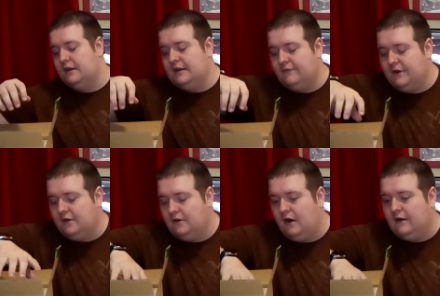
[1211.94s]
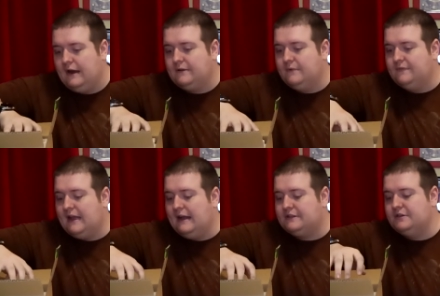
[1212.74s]
you never know. All right, we've
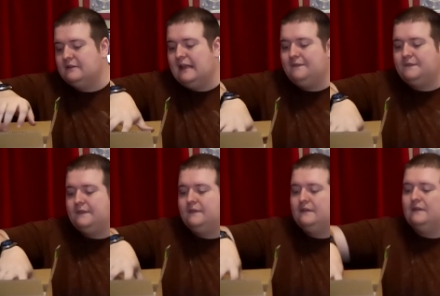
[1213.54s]
got two left.